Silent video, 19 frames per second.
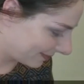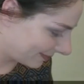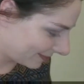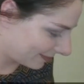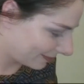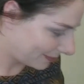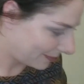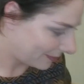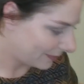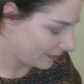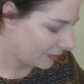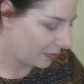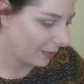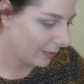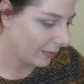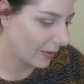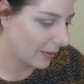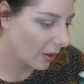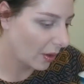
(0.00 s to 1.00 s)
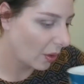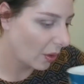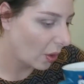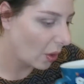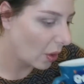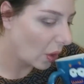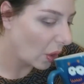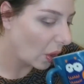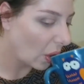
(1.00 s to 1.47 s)

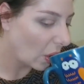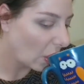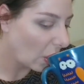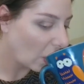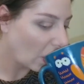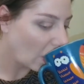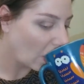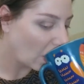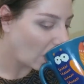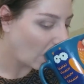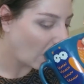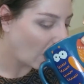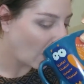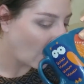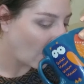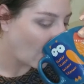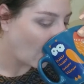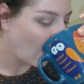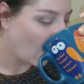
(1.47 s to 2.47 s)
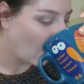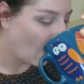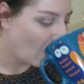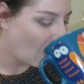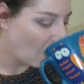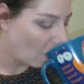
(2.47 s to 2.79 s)
(no one is talking)